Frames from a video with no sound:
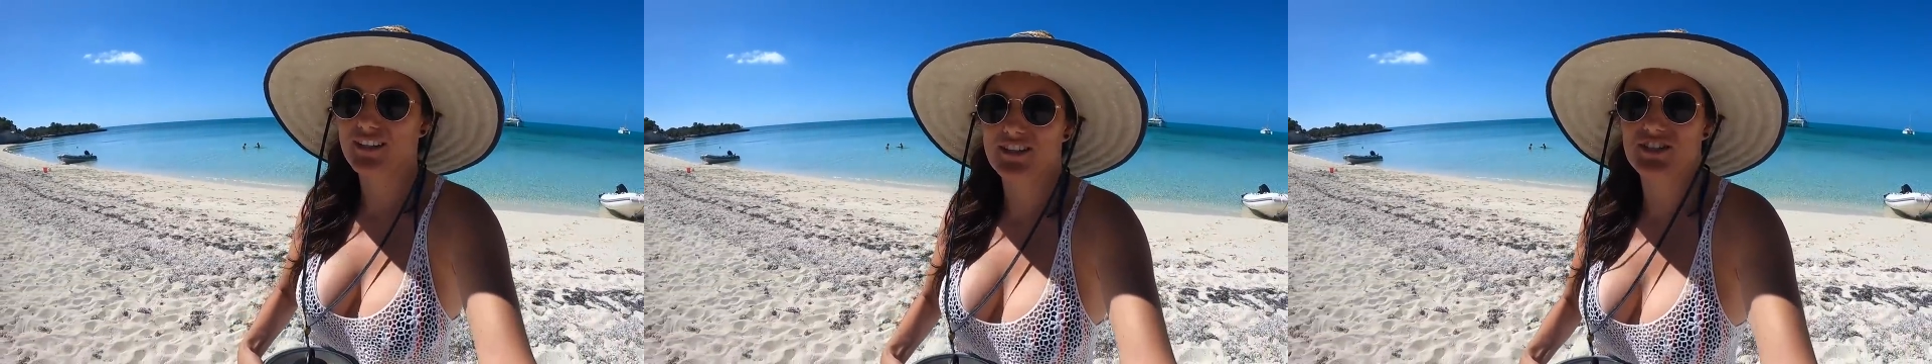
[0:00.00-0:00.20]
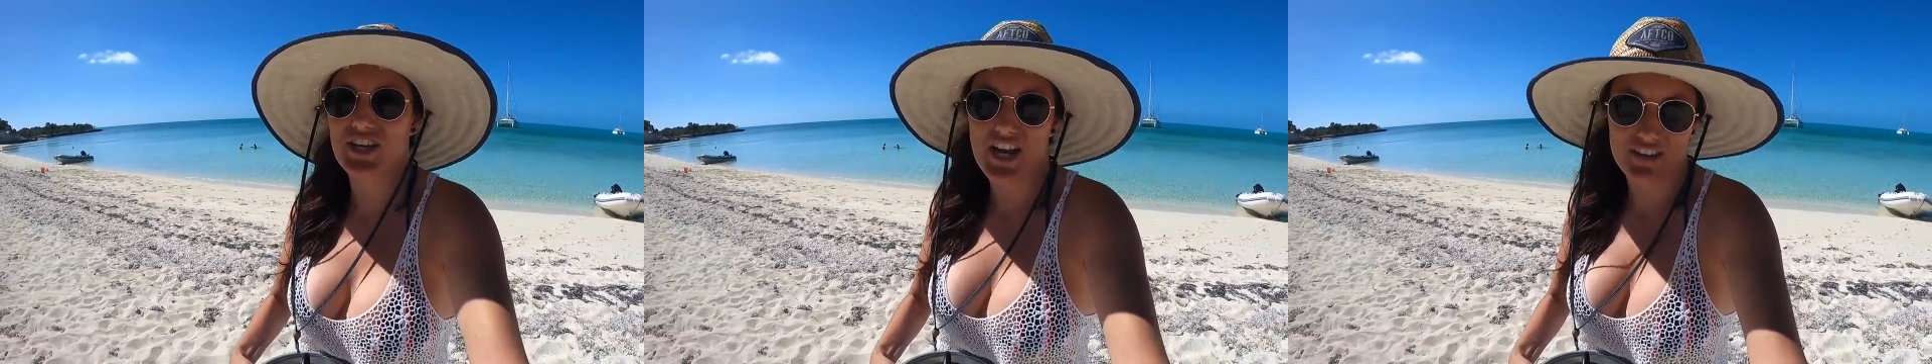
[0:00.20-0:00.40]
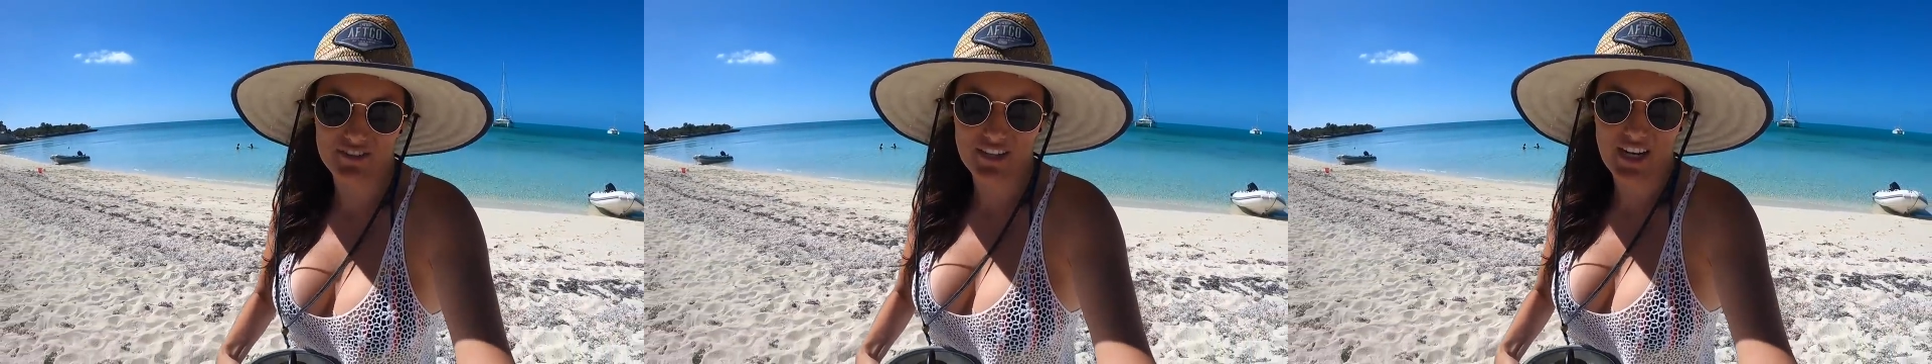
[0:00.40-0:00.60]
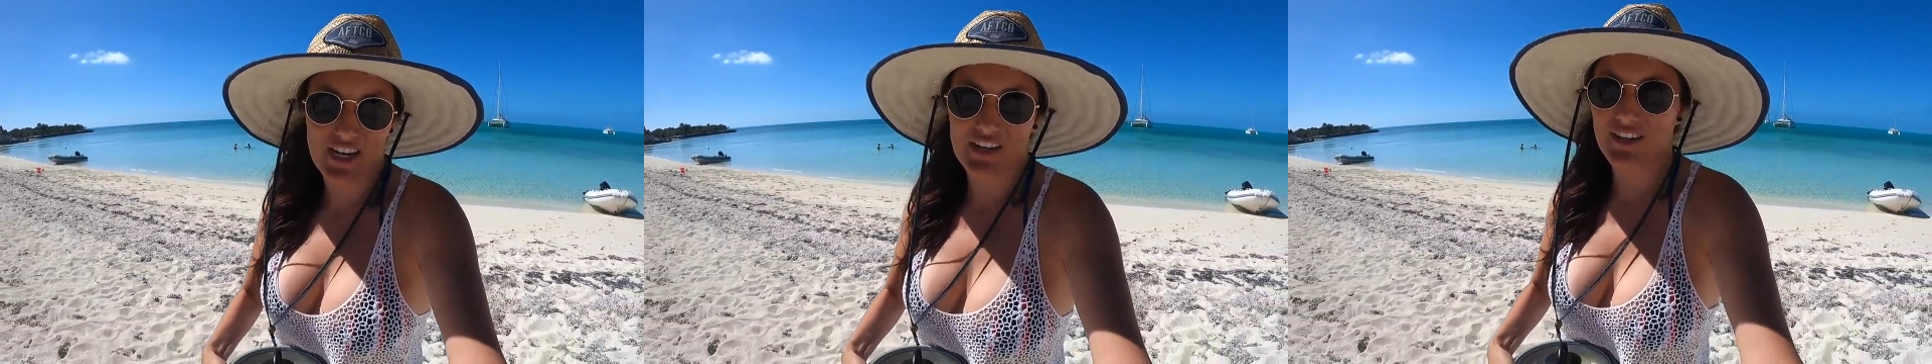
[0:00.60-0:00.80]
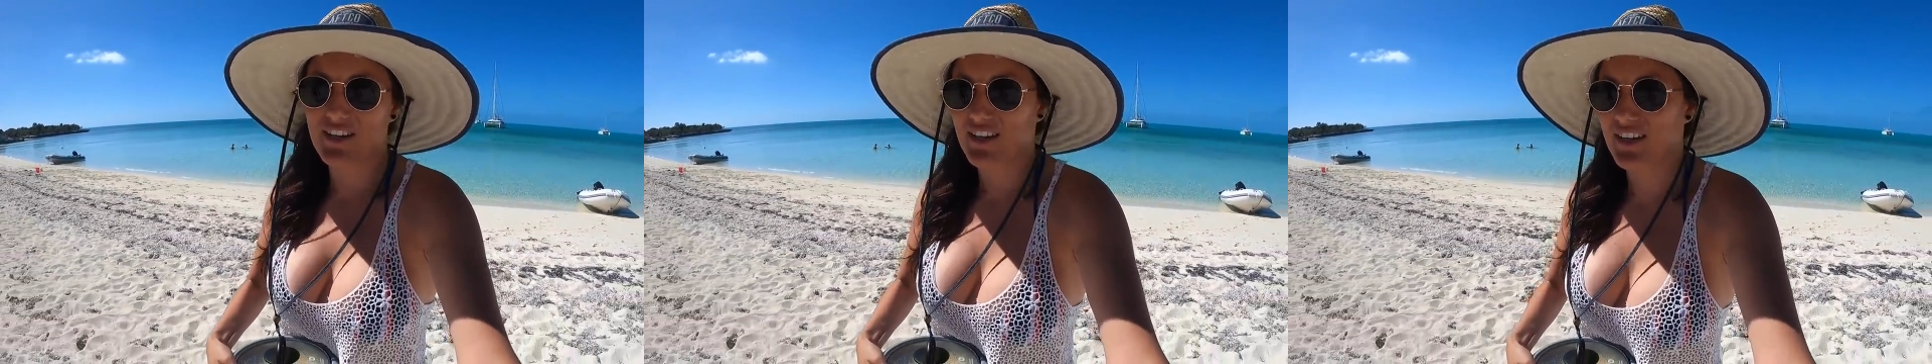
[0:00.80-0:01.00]
the
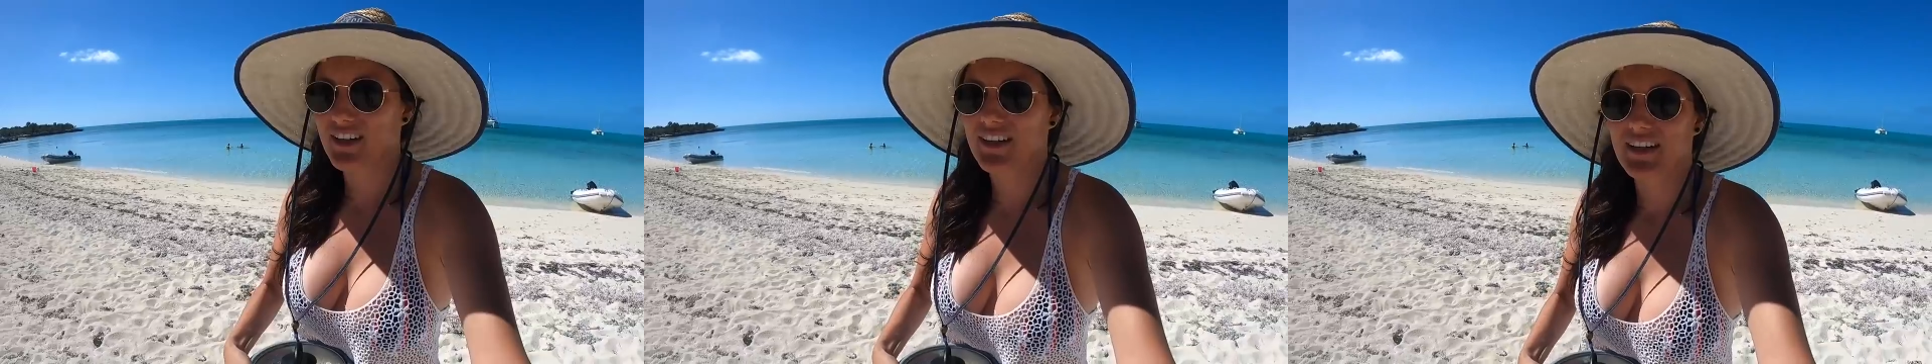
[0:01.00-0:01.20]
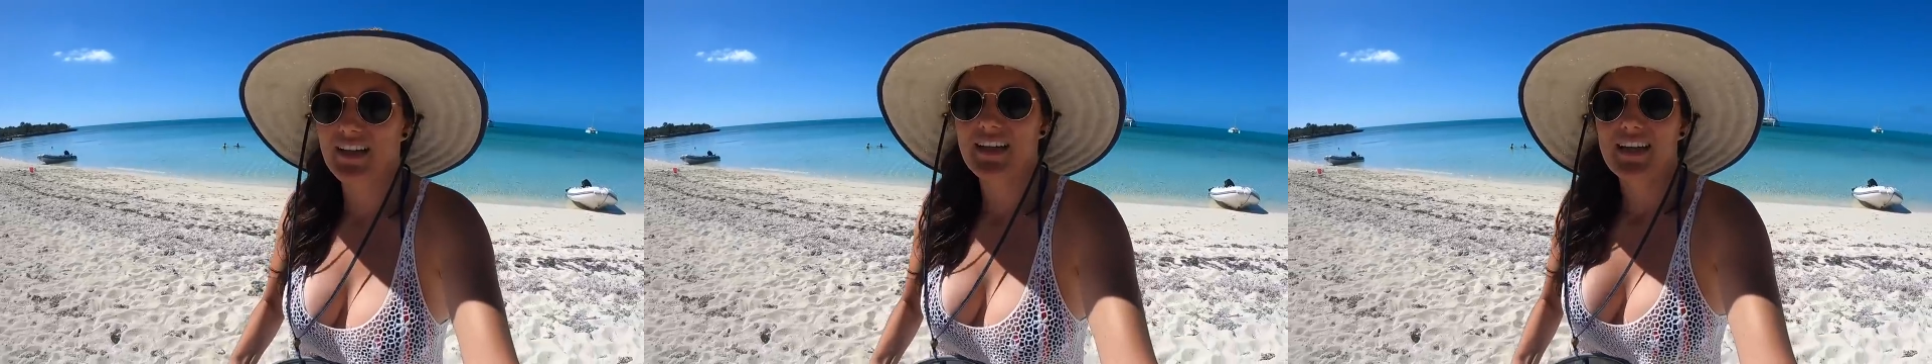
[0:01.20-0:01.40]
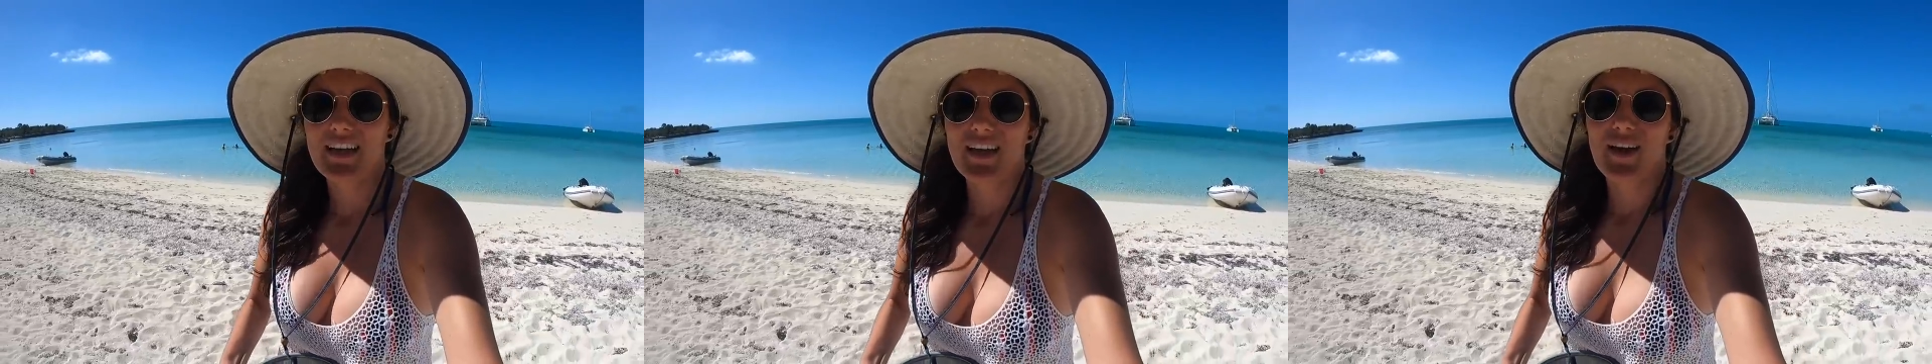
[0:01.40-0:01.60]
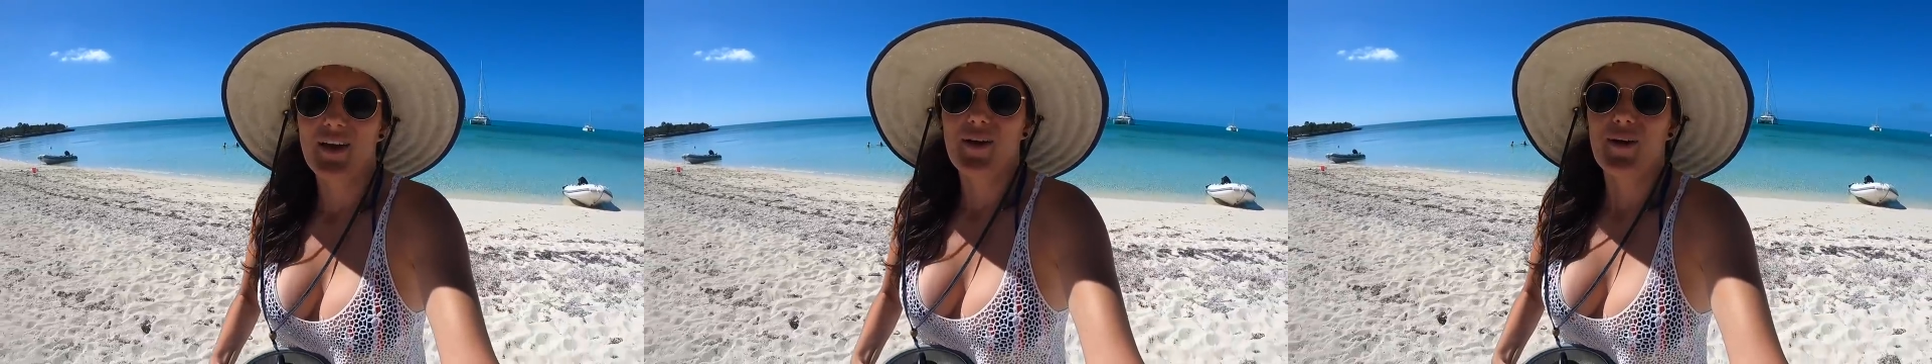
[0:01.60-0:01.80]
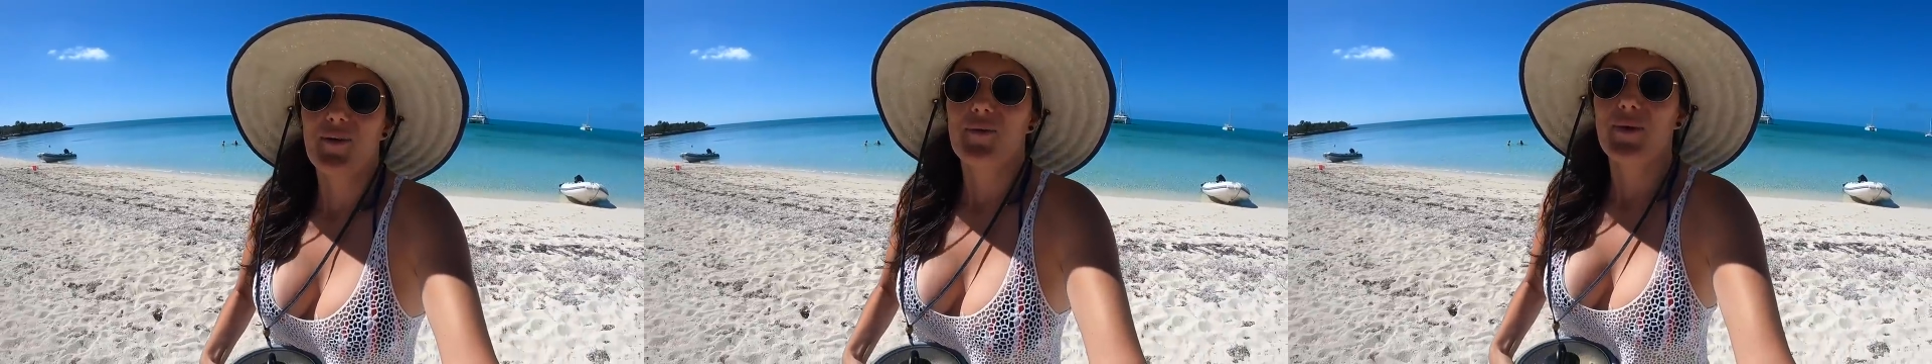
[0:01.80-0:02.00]
generator,
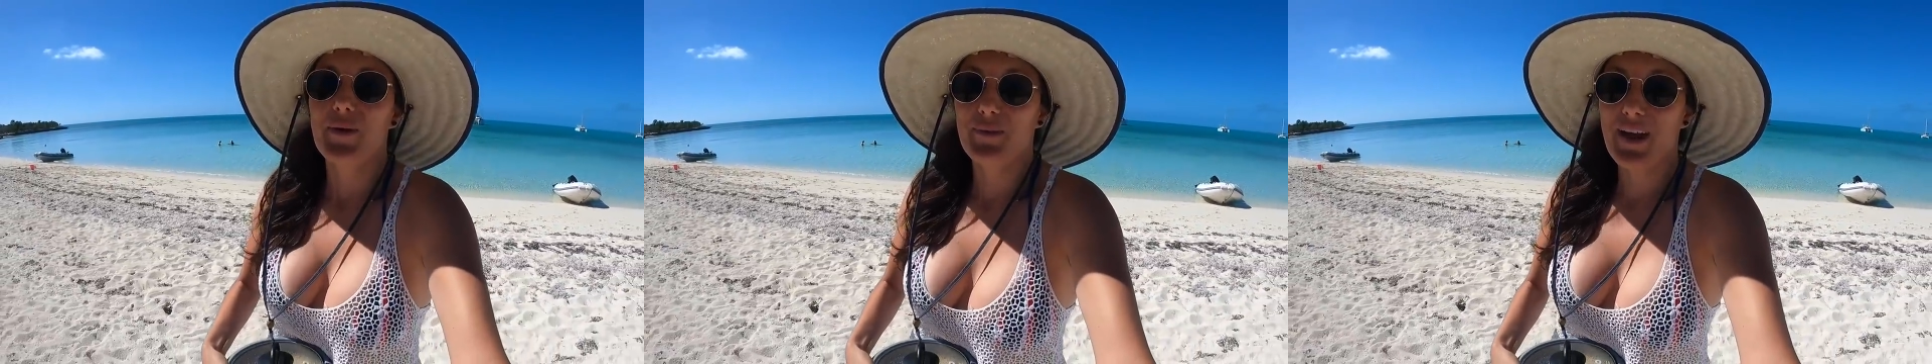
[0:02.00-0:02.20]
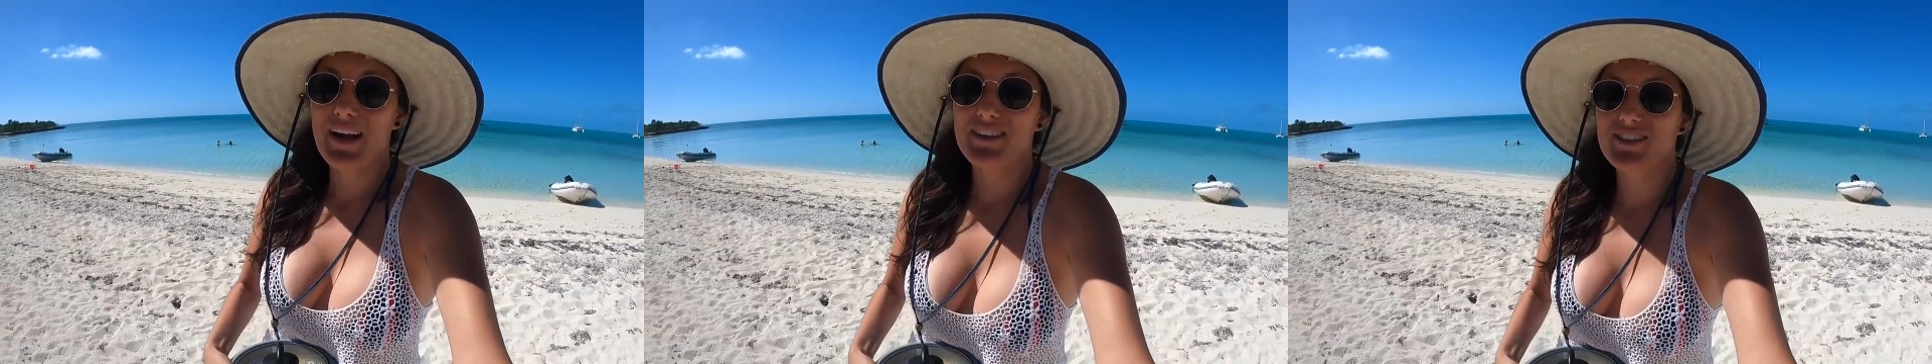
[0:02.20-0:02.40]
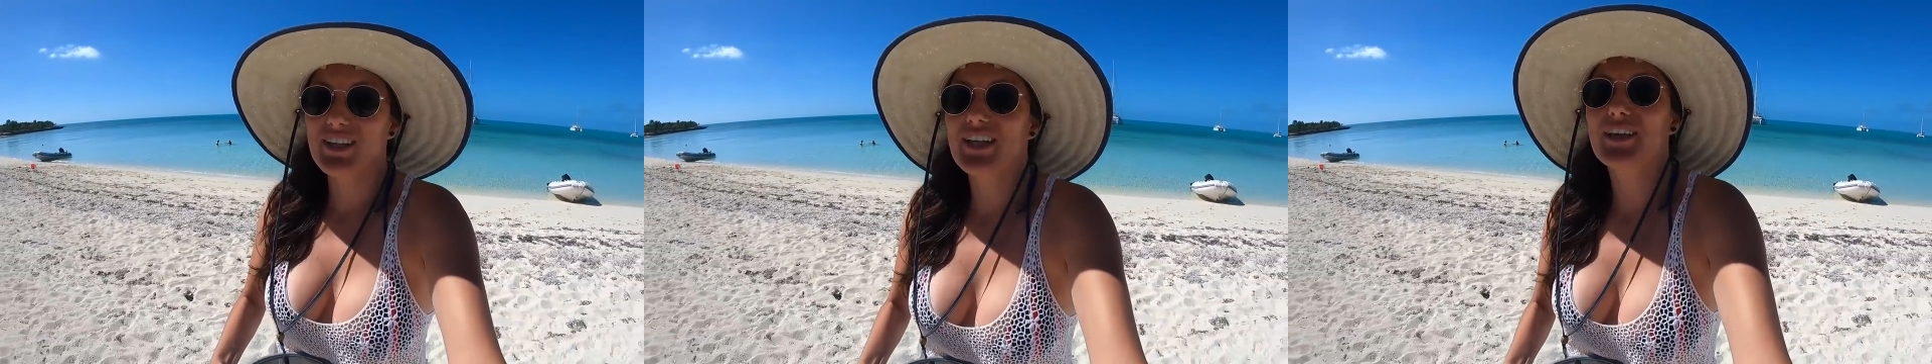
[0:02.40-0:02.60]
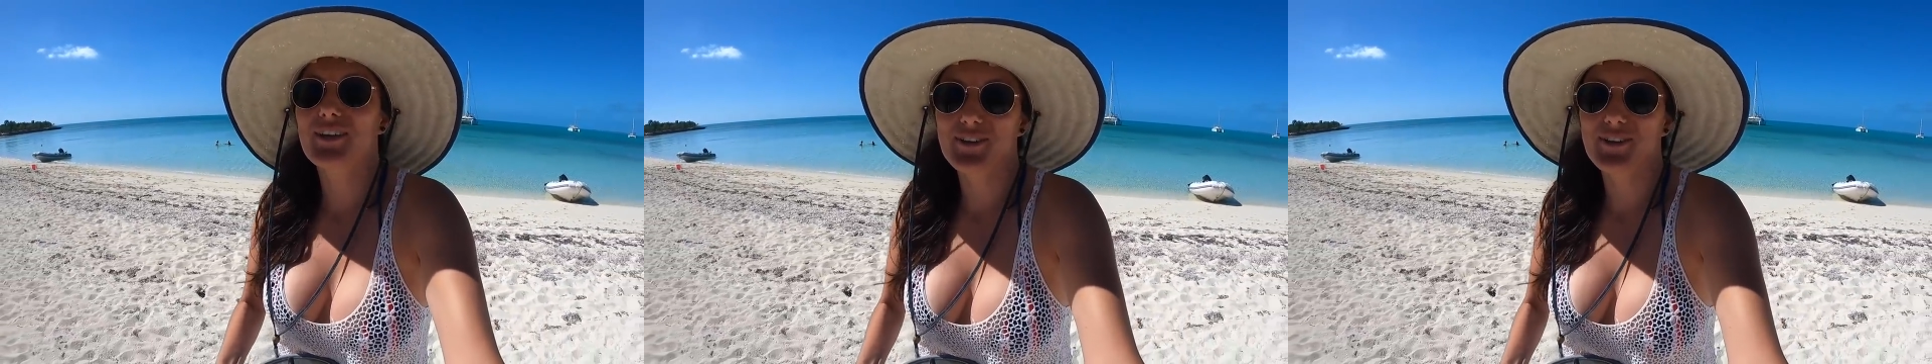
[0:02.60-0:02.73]
we were actually